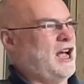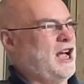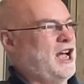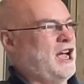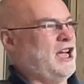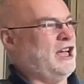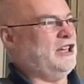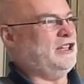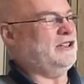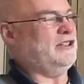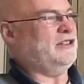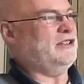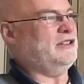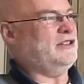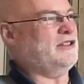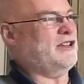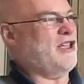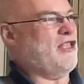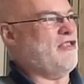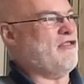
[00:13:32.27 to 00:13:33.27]

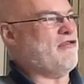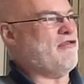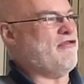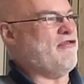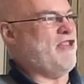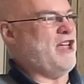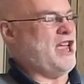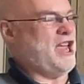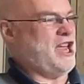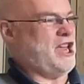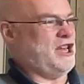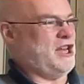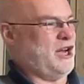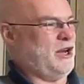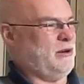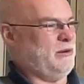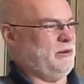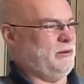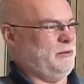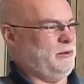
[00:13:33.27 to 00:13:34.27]
and then
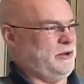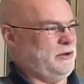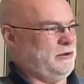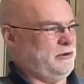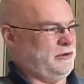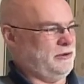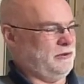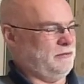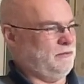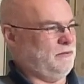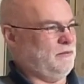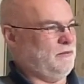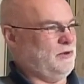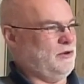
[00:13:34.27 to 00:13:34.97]
how are we going to